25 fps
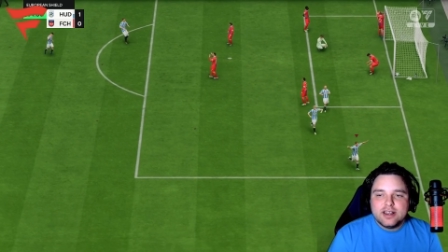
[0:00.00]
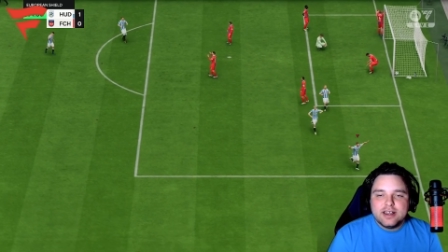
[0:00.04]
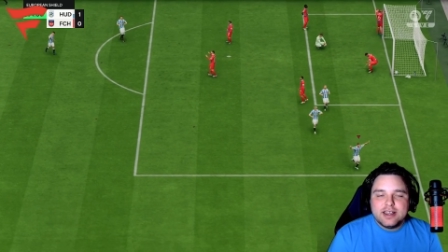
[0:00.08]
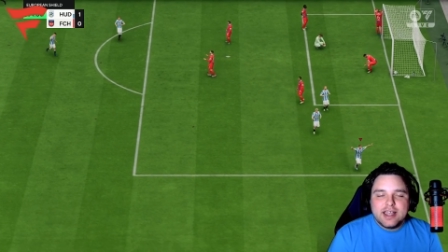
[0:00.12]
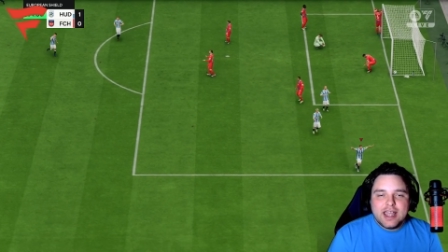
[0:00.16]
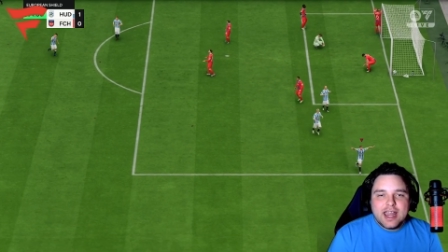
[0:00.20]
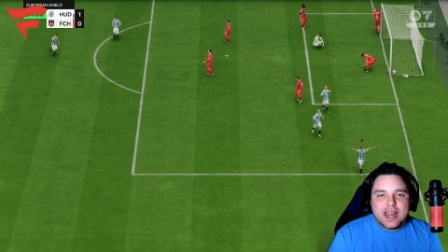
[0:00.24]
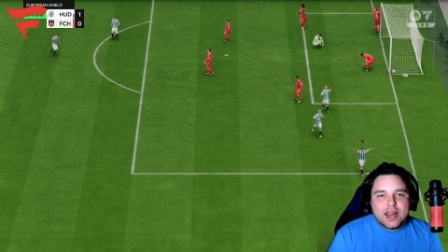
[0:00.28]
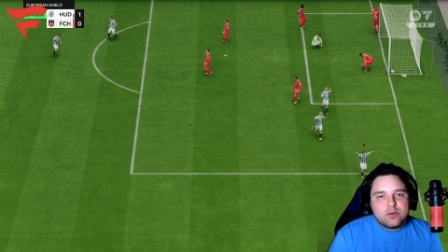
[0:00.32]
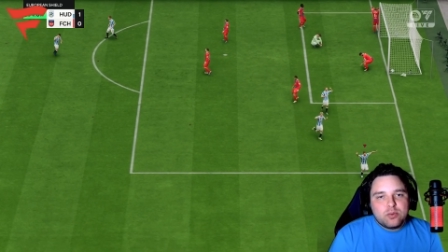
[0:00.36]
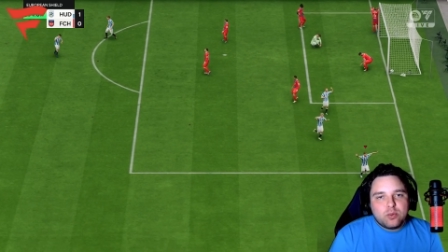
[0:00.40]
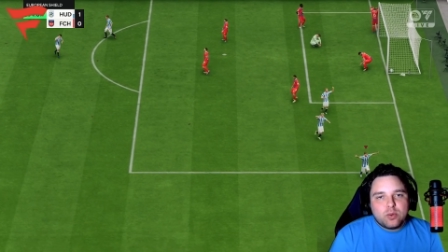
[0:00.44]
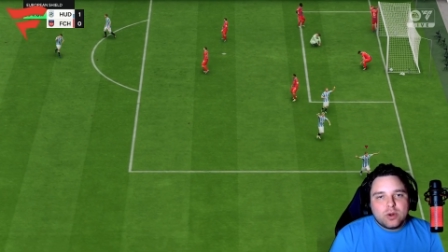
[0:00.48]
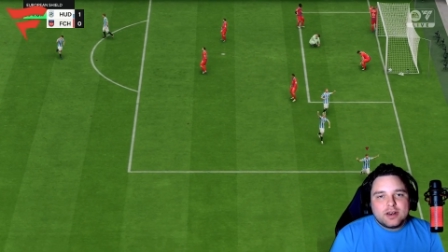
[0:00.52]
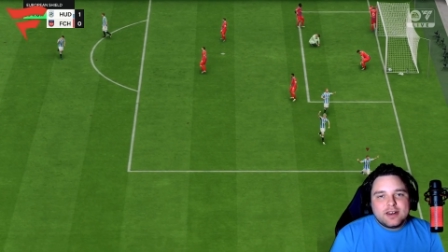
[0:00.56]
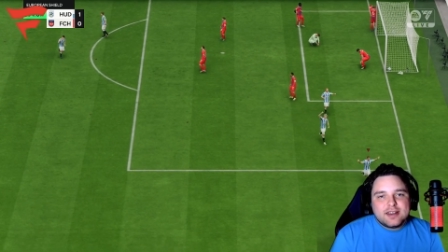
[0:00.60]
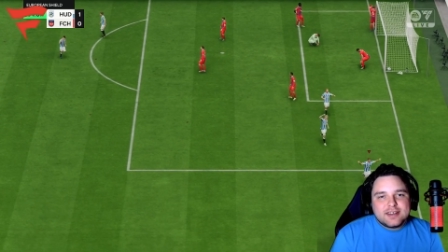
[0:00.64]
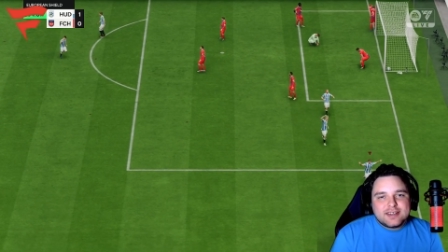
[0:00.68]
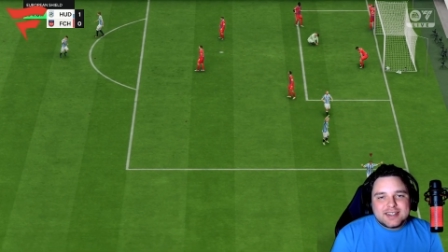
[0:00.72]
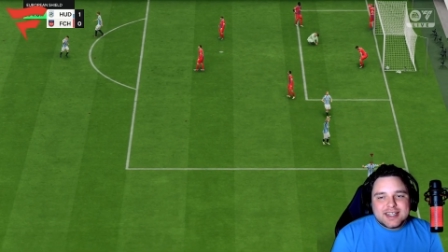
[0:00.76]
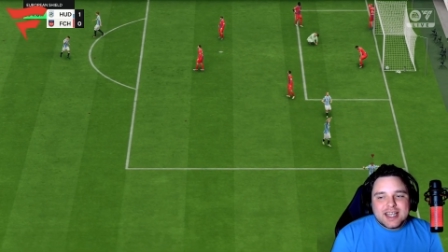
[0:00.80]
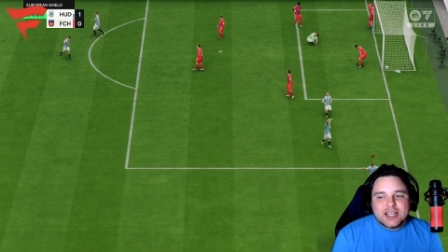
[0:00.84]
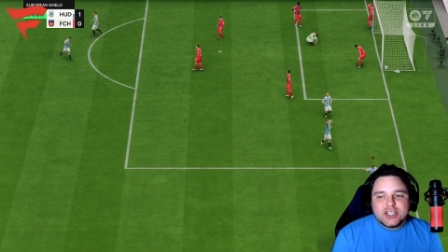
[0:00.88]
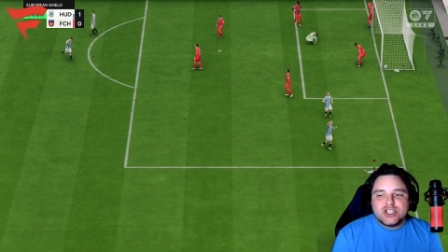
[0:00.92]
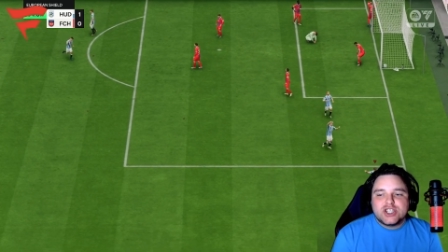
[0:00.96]
in what
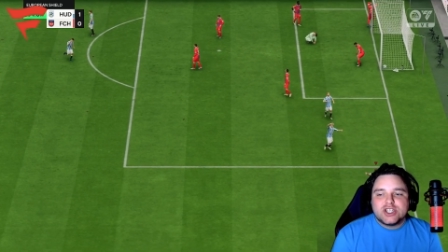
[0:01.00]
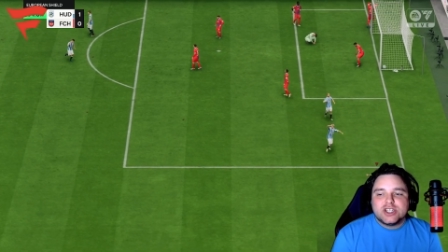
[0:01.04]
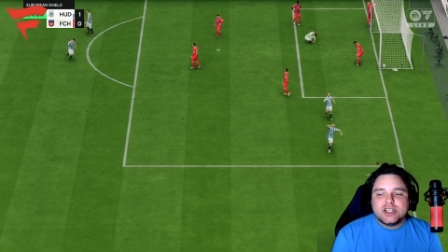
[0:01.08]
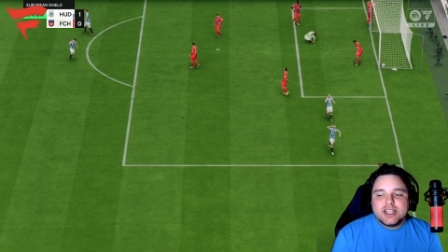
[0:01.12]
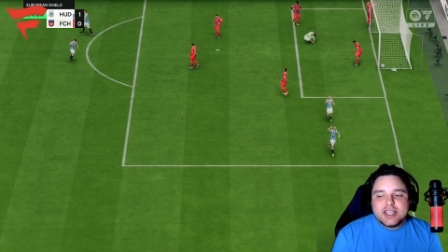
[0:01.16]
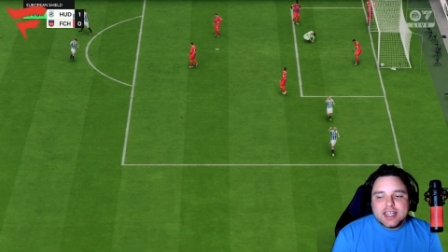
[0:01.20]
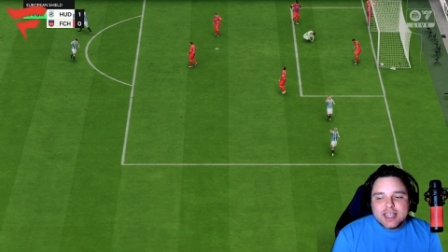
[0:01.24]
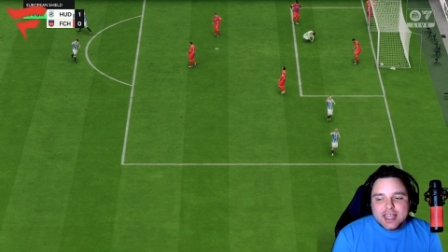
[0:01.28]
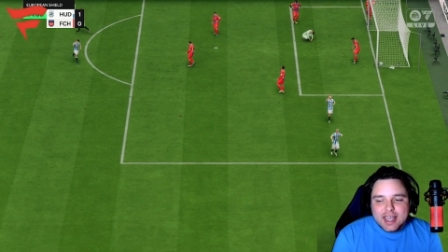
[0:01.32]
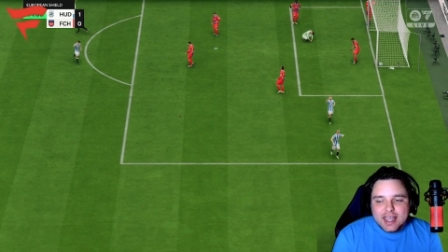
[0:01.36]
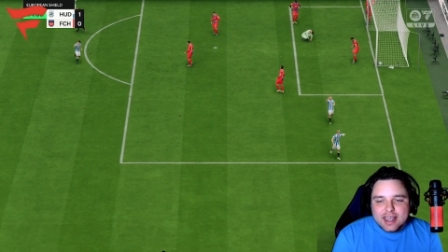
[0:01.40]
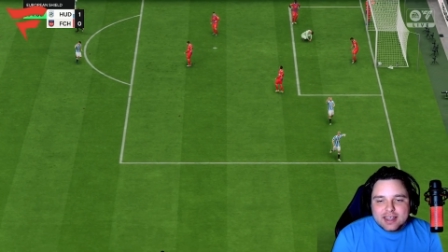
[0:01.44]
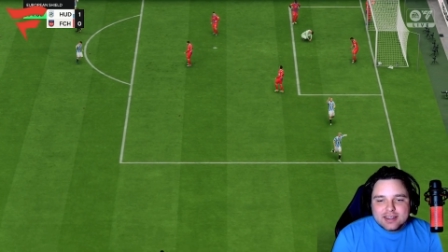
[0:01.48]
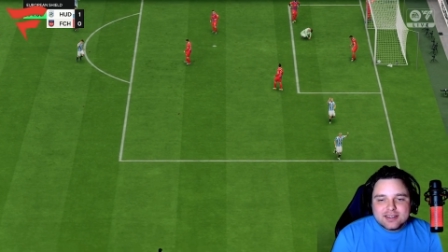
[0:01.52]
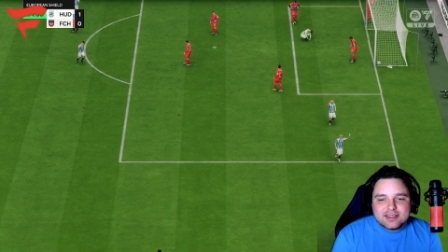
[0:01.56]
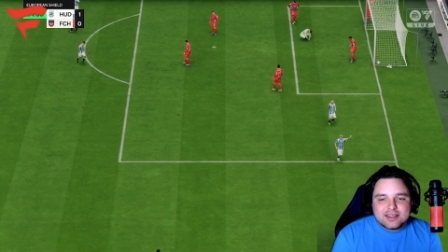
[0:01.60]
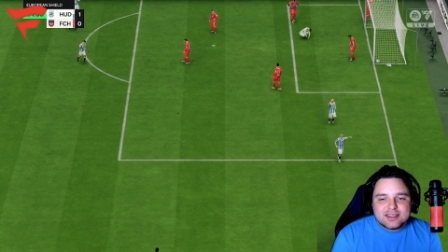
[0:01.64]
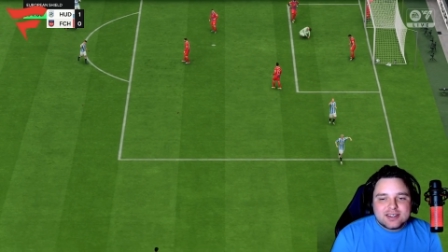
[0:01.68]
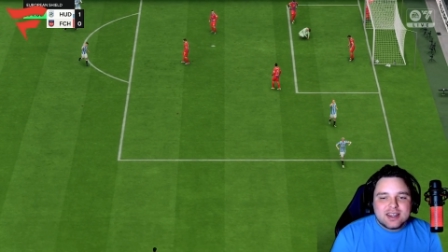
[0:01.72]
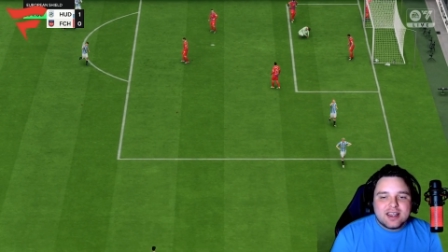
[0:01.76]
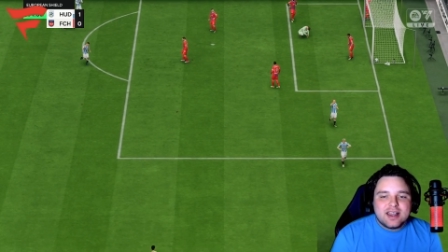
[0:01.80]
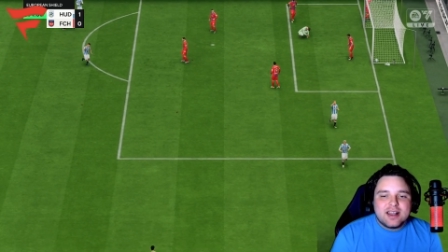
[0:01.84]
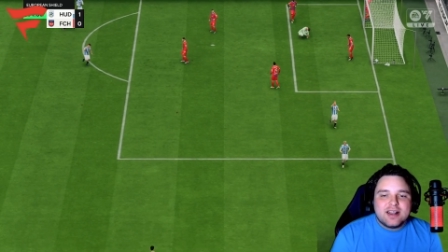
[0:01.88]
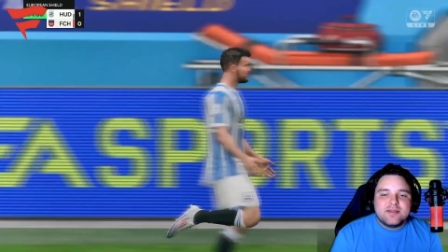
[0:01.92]
essentially is